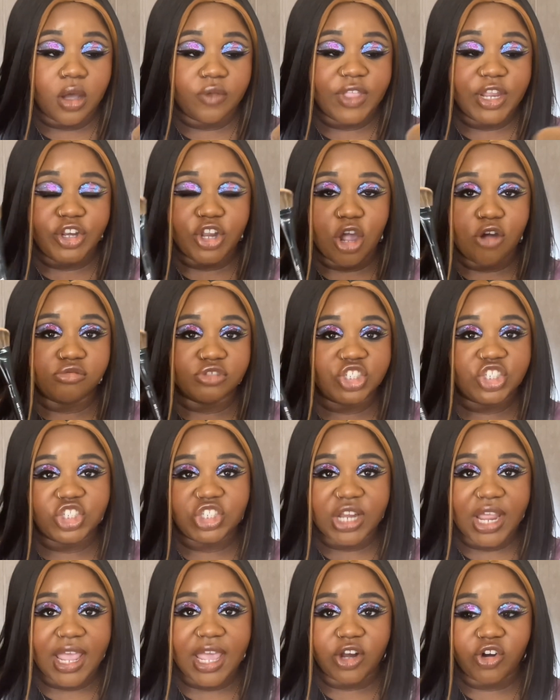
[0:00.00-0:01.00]
They don't
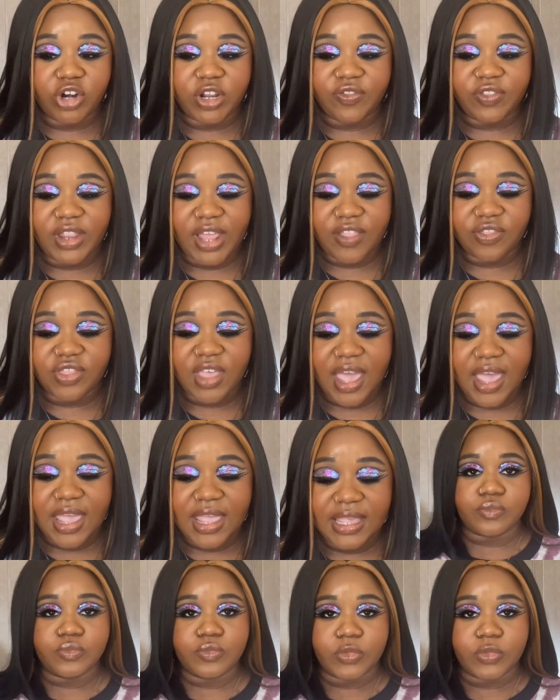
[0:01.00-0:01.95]
shed or anything like that.